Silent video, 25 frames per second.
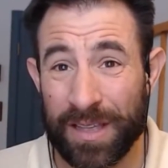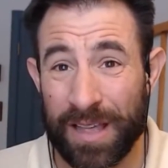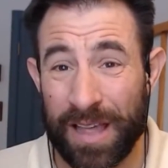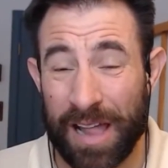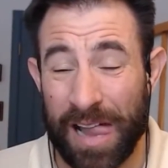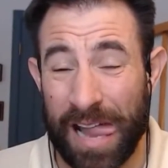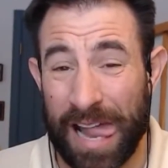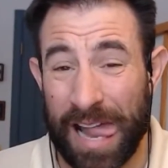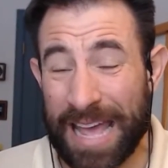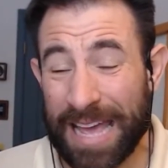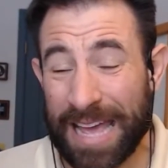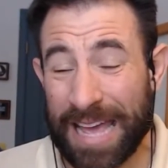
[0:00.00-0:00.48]

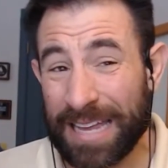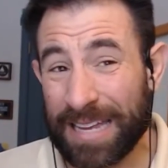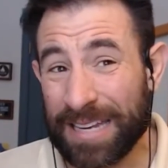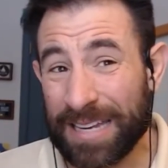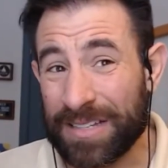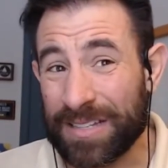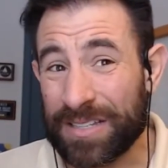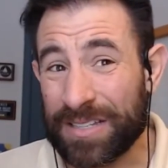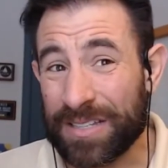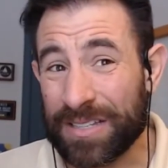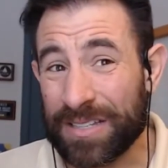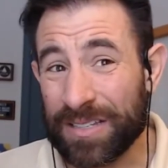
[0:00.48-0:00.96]

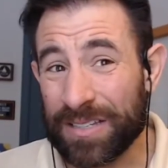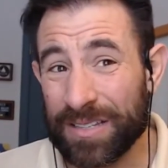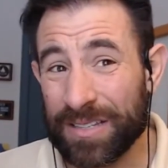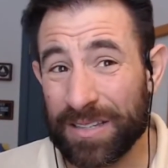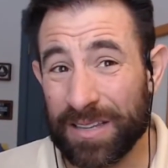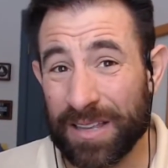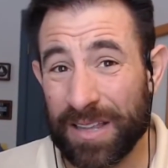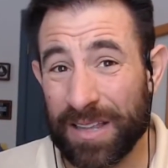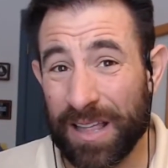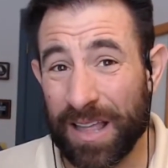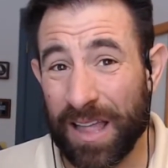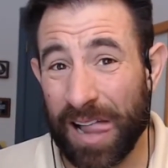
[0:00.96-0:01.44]
And
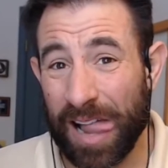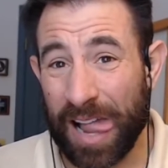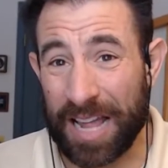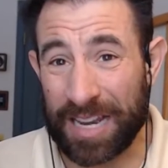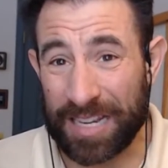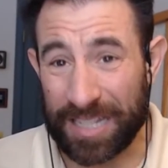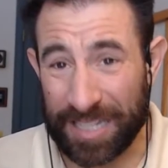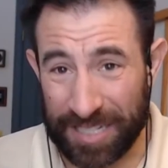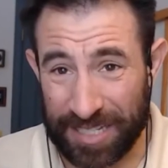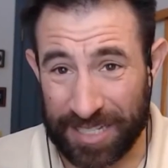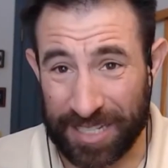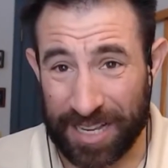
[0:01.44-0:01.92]
I
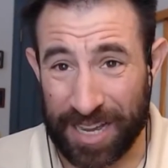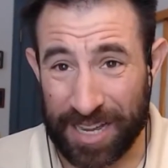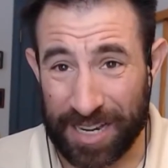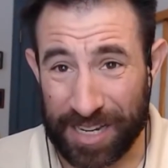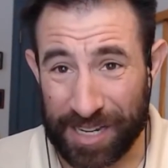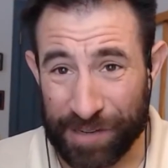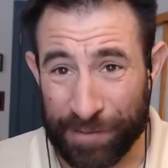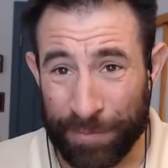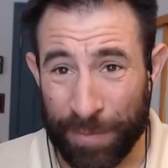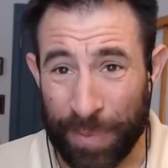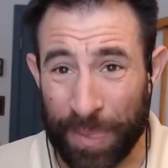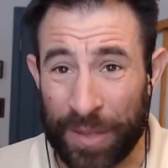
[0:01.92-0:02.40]

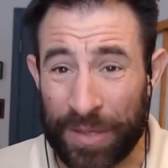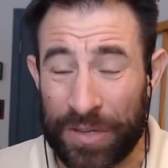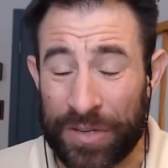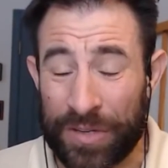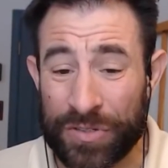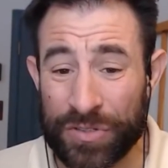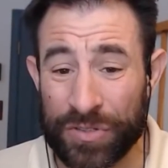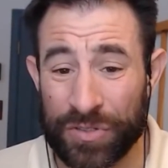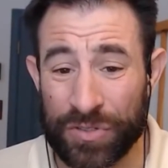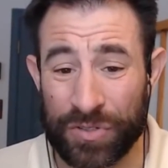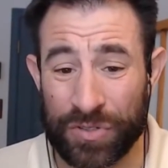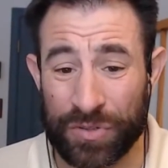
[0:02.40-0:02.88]
decided
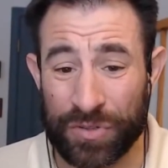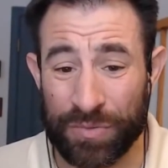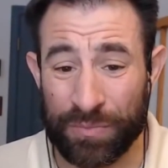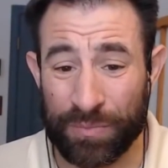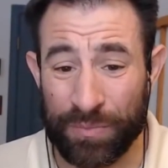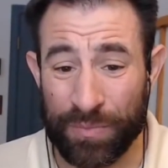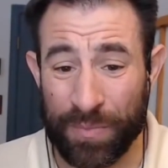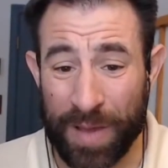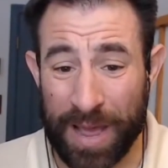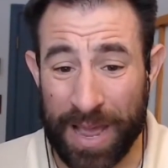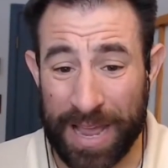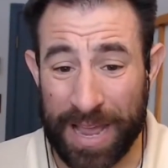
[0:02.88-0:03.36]

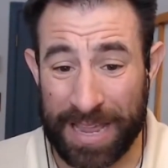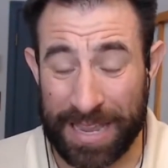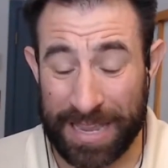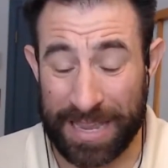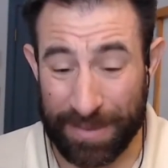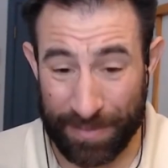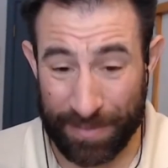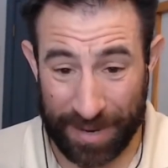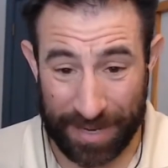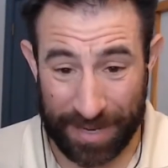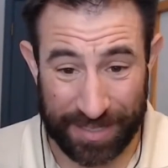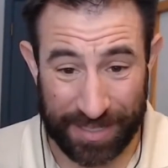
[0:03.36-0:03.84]
I hit
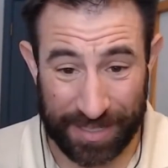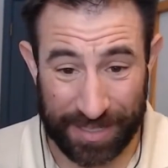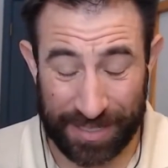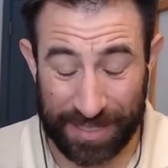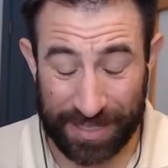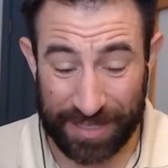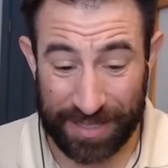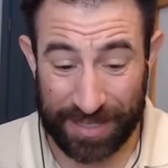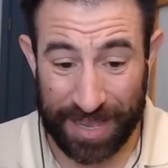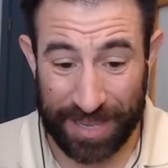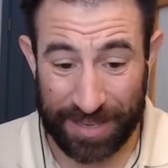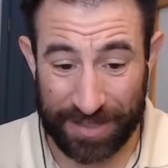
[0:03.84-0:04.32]
my
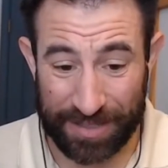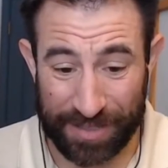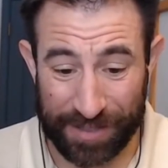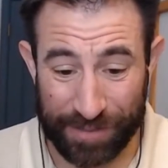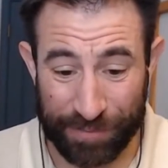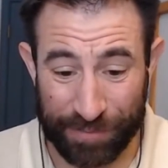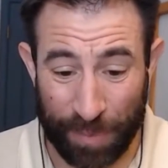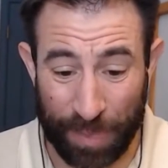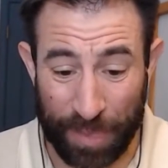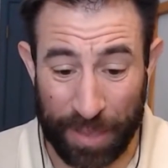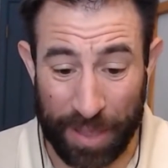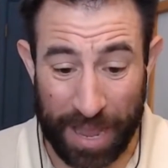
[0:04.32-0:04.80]
60,000.
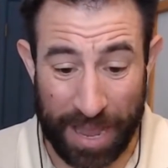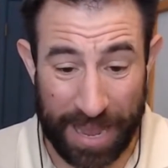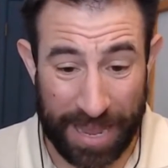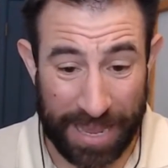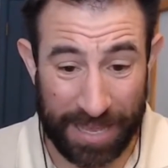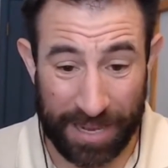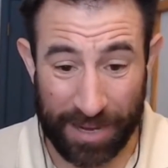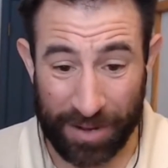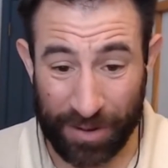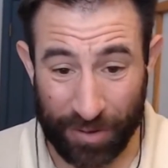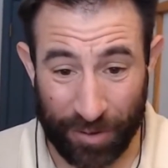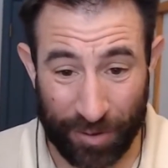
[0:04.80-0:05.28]
I hit
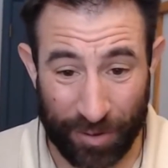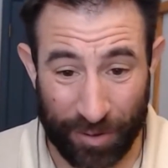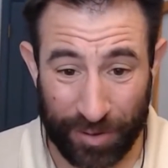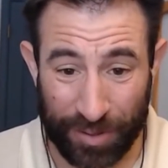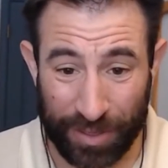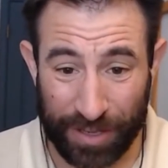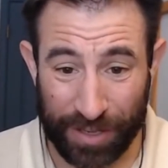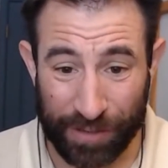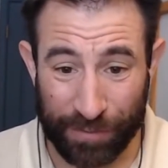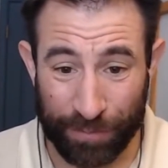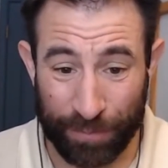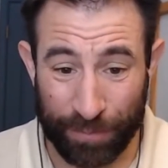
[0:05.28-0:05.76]
it
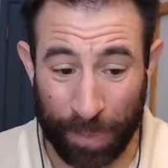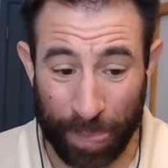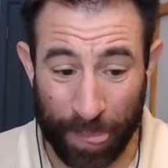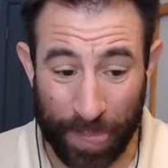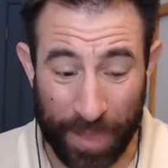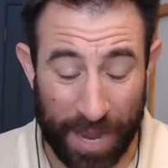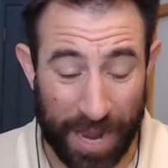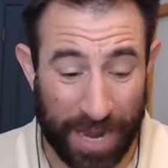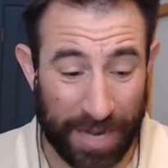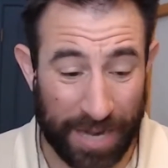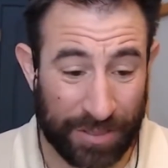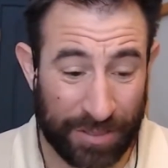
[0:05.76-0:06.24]
early.
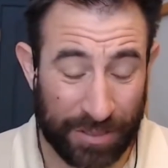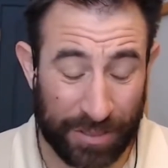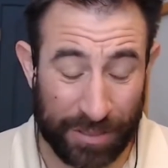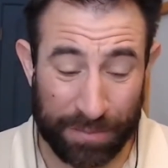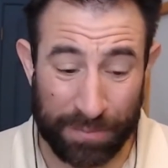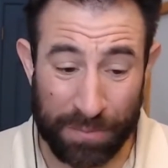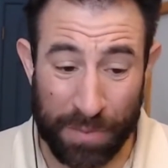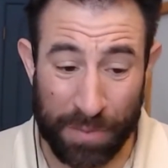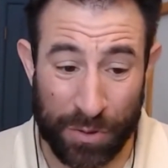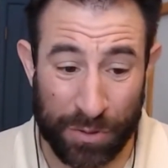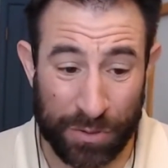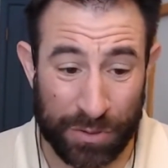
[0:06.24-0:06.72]
I took
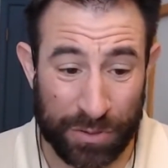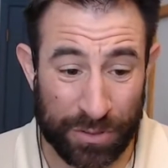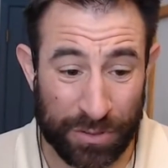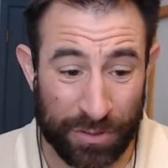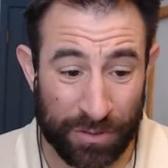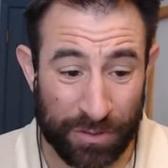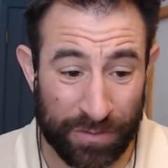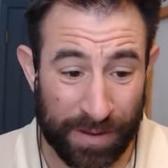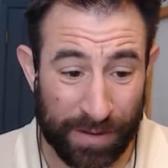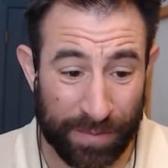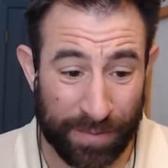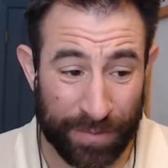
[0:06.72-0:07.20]
most of
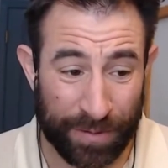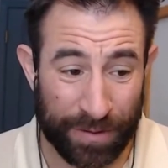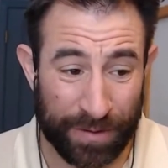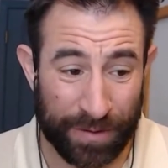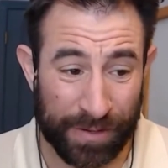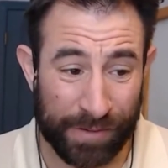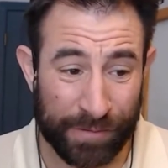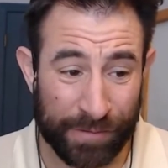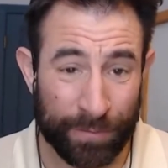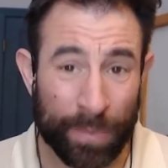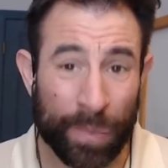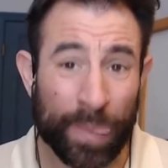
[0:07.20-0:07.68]
November
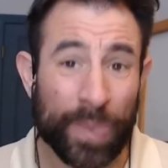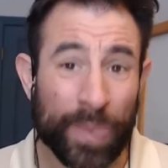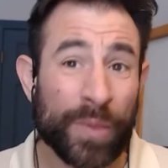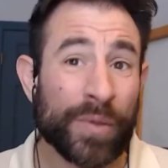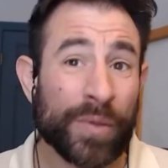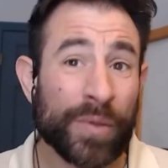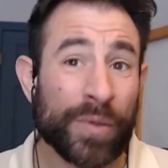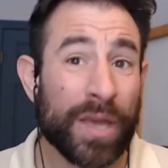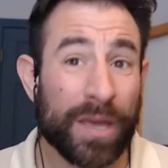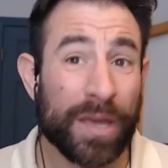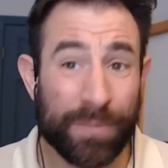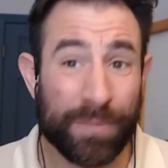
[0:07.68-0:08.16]

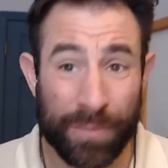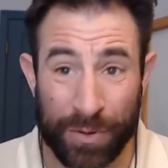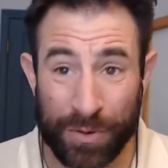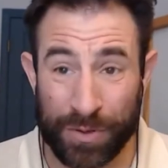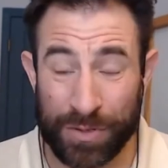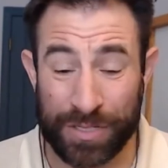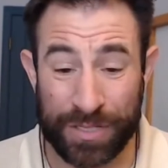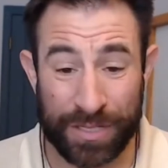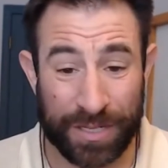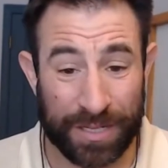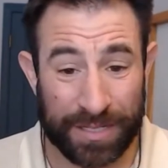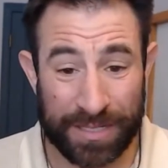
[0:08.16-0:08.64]
and most
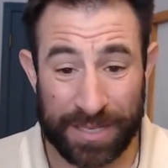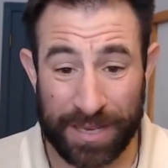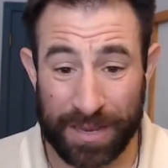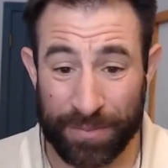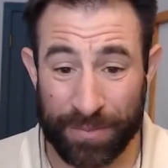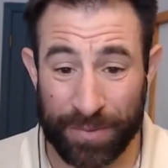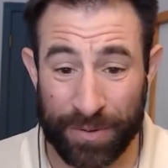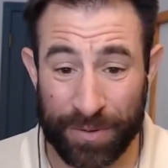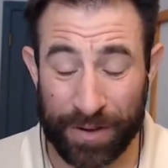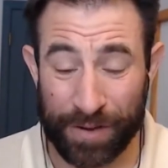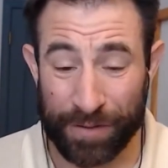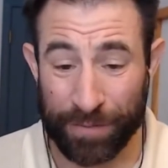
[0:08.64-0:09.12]
of
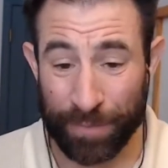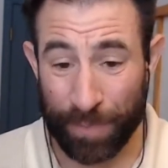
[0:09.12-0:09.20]
December